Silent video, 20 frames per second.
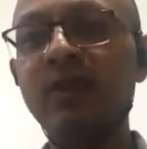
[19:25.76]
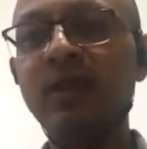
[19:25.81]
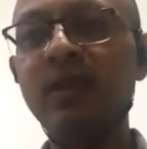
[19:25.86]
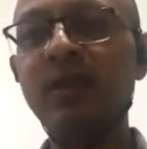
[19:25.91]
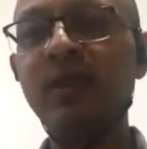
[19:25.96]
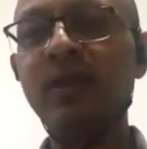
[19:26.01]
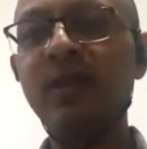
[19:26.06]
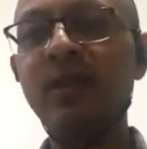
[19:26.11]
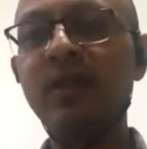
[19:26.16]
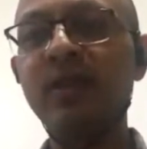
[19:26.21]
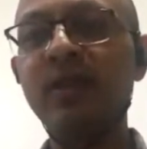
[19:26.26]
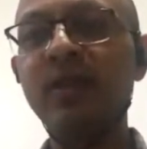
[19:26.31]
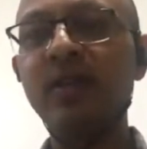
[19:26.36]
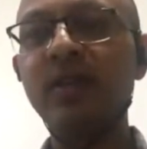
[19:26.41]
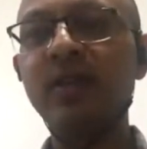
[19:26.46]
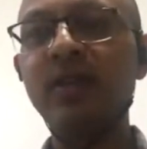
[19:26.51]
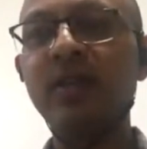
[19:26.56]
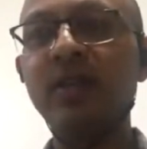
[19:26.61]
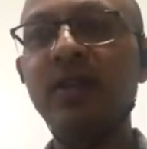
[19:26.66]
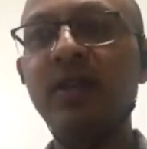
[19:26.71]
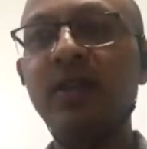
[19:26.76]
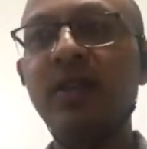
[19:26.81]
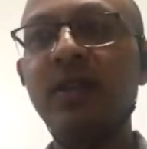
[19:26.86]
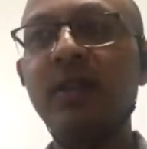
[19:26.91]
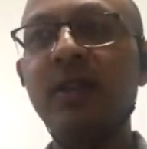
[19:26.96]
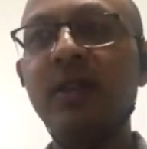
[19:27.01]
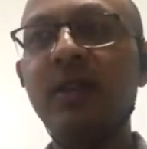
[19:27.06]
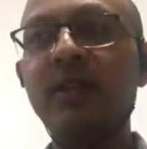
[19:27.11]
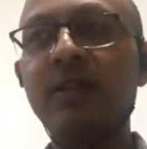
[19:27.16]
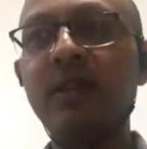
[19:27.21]
Second,
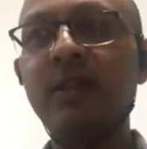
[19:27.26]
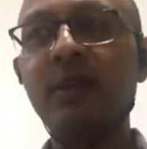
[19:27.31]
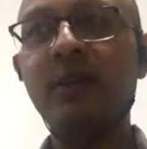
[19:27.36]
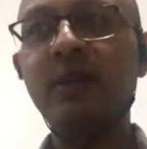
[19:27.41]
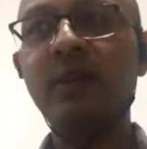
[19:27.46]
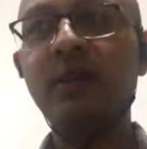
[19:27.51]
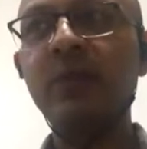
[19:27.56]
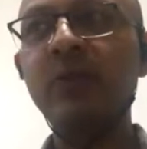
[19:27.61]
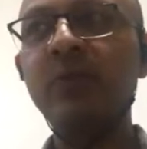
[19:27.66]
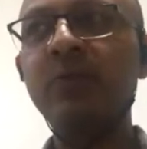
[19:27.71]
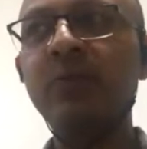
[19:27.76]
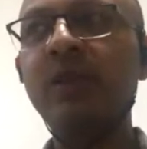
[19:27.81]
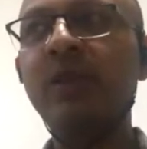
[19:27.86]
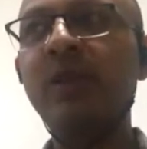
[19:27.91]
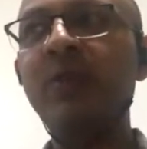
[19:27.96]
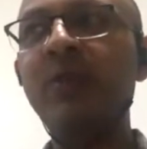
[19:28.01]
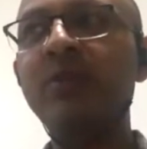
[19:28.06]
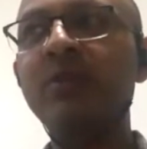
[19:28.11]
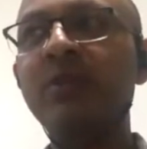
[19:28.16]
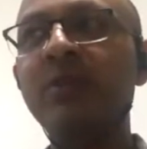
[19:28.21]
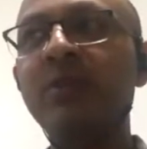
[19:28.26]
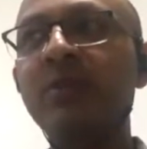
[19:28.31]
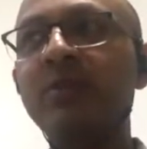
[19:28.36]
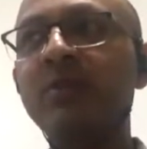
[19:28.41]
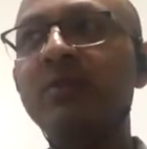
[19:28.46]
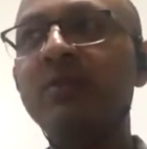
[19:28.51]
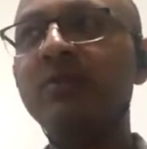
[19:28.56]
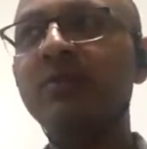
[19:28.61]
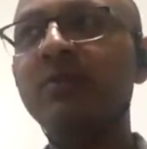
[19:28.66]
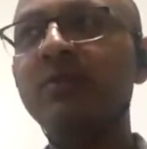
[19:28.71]
they are prone to be illusioned.
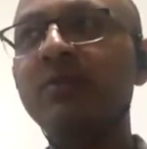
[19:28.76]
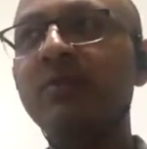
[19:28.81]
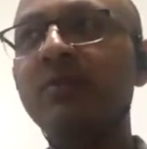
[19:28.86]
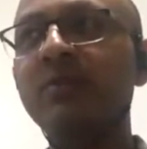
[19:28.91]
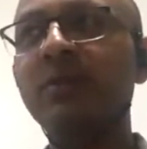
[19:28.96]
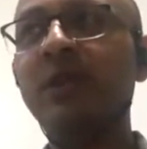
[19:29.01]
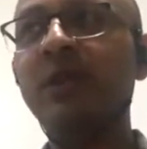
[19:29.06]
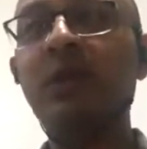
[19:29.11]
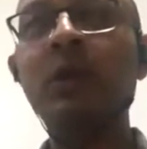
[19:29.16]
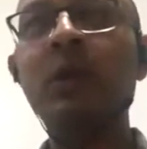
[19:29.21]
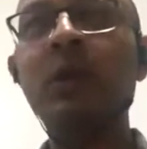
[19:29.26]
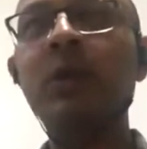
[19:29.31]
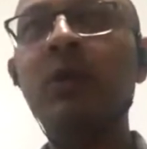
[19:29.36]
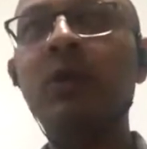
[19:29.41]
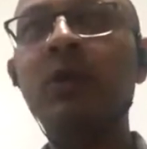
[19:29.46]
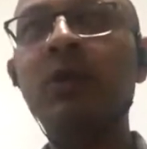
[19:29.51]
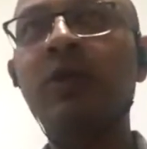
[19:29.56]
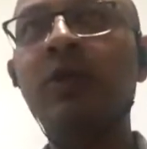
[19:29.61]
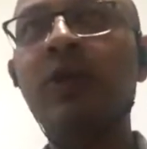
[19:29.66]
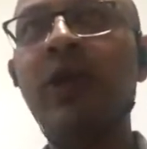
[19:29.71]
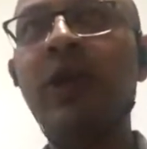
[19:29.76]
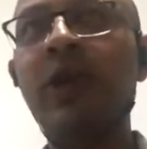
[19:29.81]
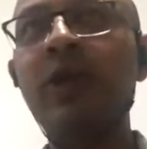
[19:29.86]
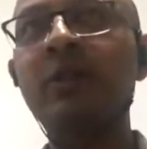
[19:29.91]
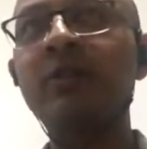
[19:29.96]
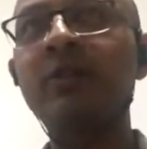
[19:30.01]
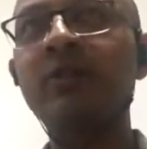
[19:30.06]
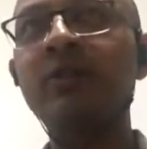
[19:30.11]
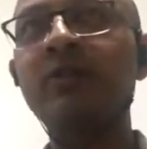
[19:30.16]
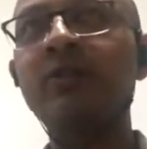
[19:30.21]
They do not know the
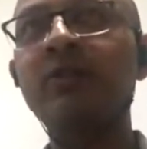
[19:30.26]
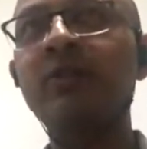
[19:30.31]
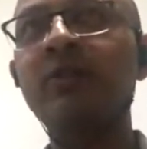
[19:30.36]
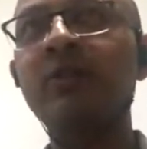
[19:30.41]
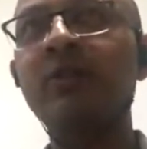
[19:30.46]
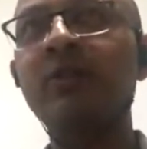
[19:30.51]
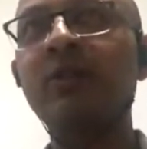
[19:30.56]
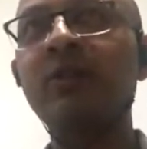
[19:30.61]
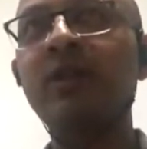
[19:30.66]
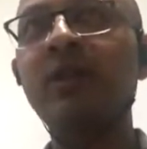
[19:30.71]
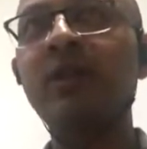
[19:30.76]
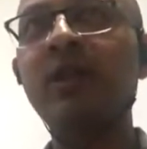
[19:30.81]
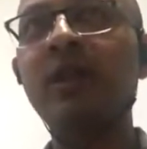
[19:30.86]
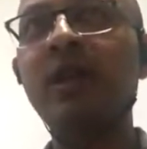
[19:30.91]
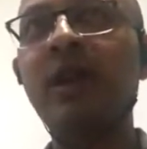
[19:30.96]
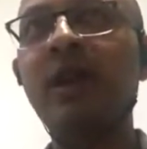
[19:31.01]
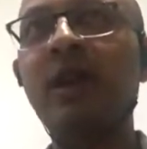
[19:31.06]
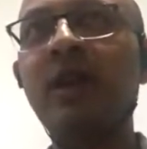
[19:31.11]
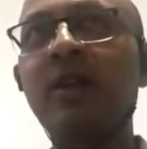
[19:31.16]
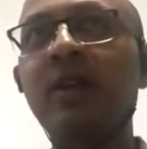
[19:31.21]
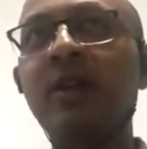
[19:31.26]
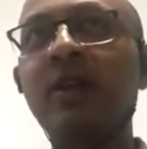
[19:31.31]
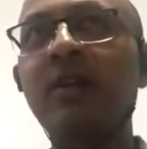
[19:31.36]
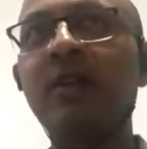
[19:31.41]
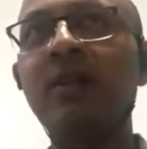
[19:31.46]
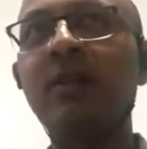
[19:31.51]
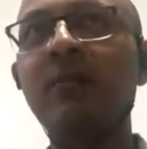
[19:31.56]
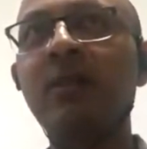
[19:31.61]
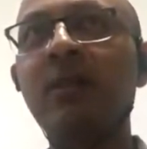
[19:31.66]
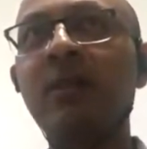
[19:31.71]
facts, and
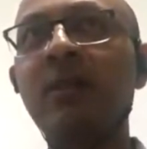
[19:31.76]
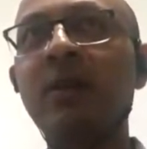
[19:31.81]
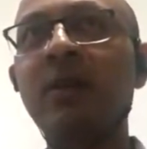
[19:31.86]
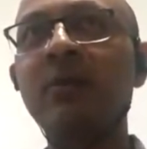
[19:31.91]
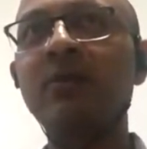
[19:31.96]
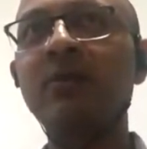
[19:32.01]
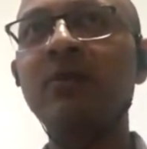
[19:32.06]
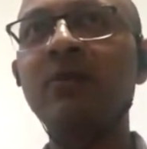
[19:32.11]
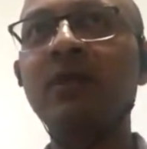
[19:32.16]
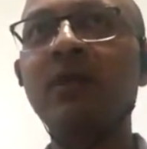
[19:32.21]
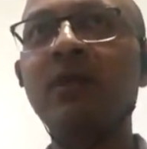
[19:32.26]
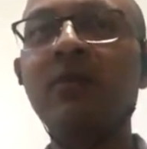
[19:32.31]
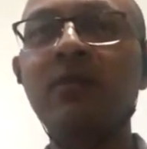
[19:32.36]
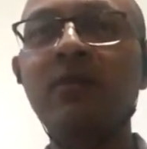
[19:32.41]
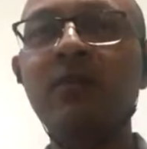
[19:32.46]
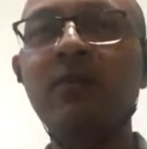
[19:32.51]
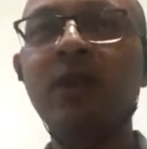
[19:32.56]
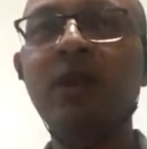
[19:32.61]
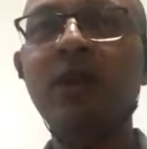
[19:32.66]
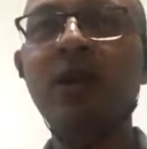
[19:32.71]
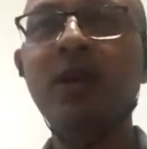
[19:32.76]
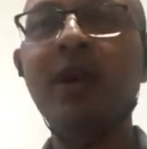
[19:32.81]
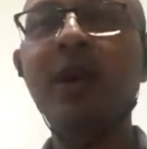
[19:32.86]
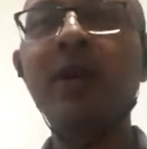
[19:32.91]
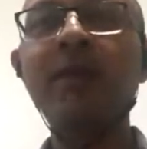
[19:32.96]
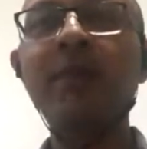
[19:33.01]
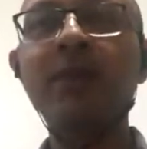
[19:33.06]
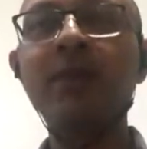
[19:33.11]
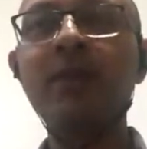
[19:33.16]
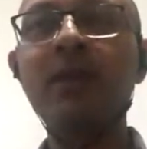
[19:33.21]
because we are
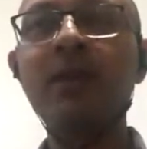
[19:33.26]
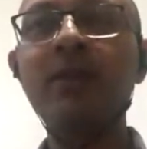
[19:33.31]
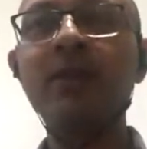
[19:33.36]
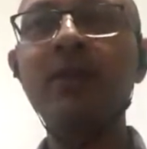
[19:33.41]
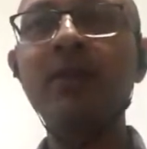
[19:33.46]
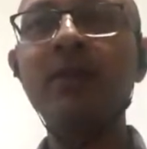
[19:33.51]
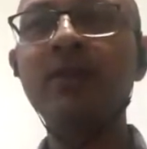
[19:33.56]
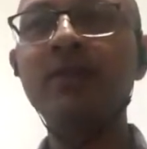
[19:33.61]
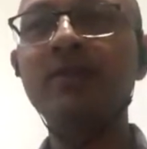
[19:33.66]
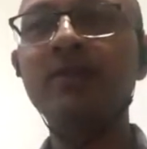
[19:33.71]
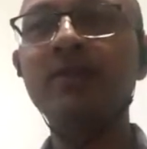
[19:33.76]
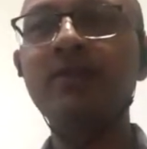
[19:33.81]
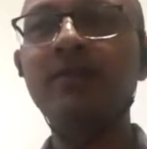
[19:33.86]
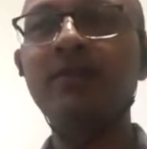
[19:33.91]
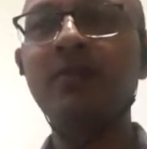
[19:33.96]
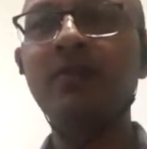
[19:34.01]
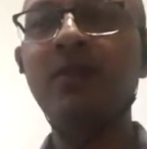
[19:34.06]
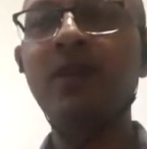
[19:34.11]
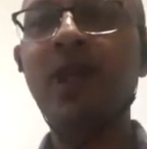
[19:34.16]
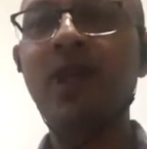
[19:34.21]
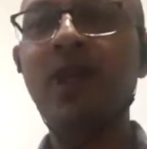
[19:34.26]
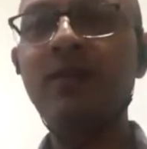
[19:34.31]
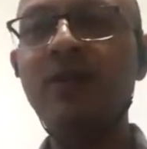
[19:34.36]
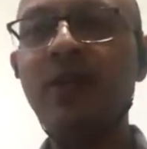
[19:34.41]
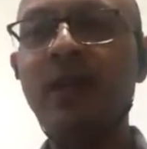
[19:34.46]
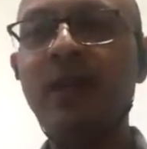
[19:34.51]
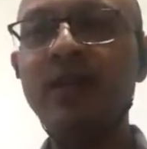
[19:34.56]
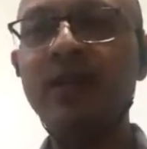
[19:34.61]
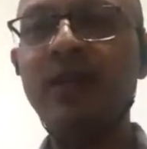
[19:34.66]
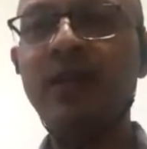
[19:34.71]
alpa medha, we have
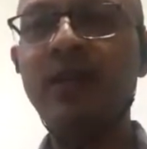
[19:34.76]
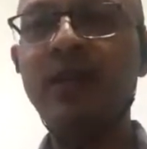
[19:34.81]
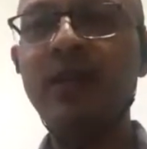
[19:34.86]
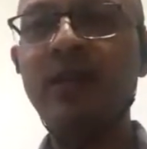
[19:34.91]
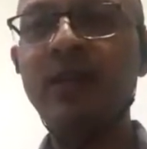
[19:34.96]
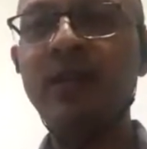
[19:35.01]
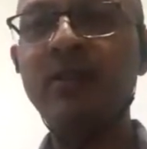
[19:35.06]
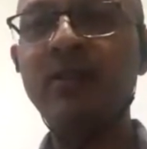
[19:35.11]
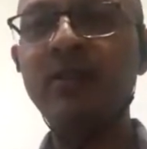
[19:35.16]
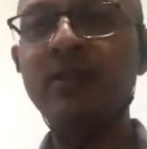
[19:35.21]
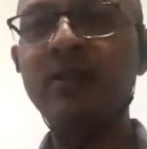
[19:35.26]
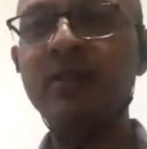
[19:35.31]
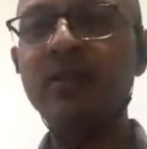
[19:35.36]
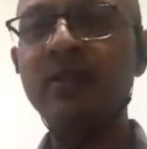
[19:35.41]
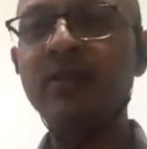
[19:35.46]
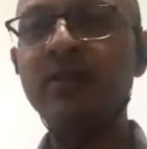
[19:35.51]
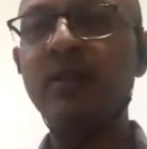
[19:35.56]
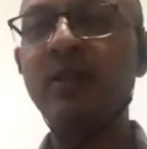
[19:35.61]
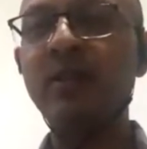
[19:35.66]
less intelligence.